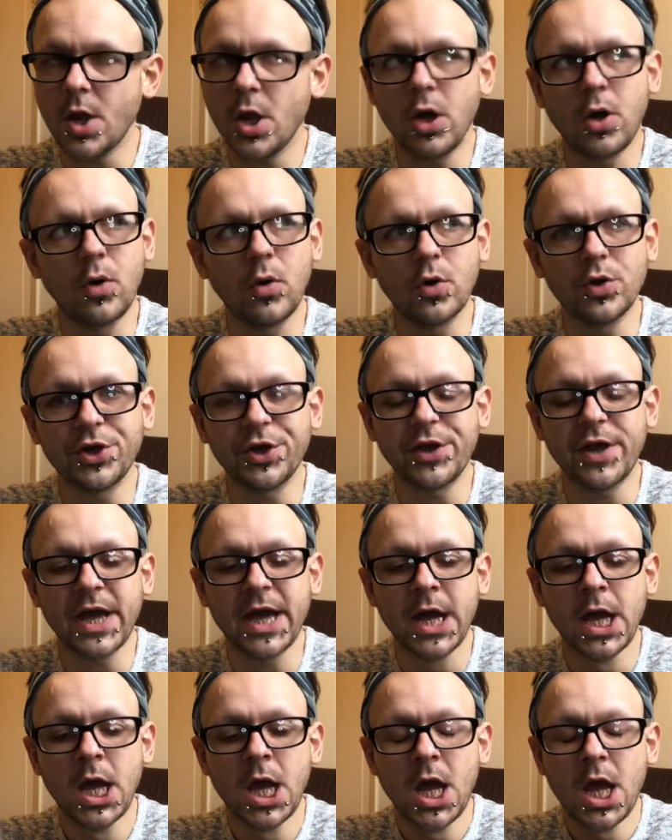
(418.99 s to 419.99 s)
or New Year.
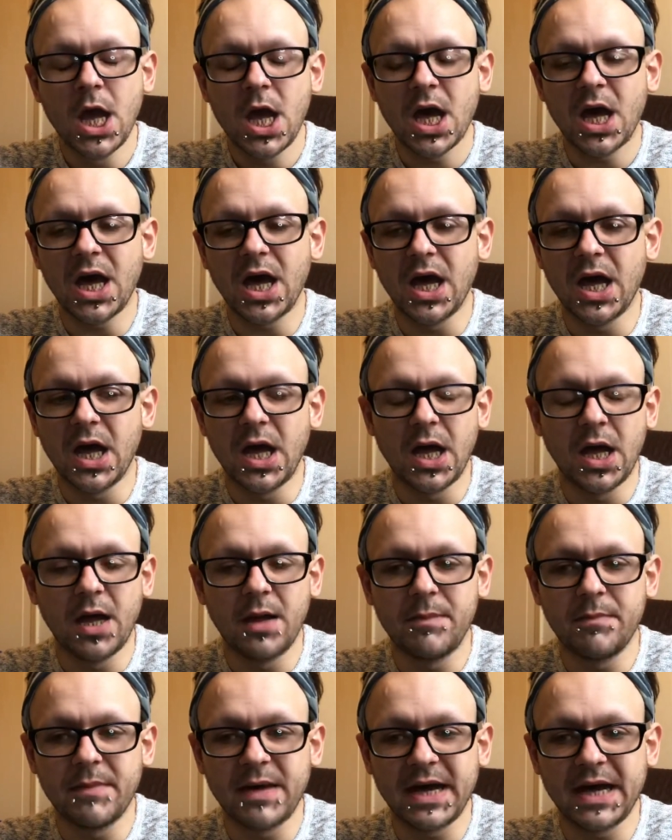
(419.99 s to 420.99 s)

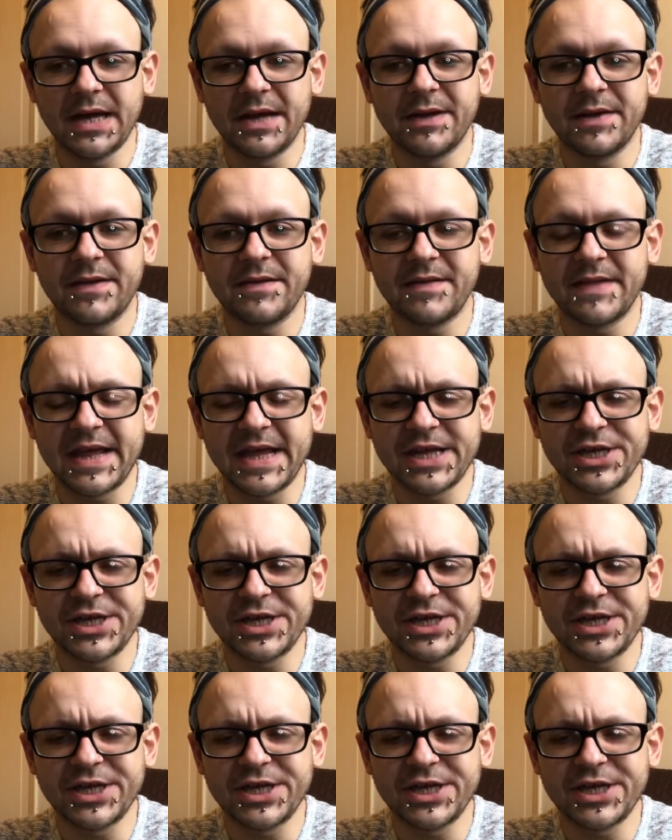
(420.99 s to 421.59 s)
And they